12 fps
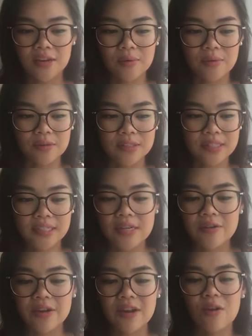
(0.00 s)

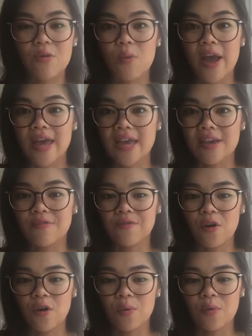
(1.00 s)
steering away
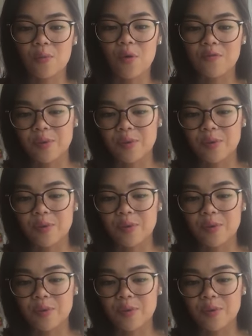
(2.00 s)
from what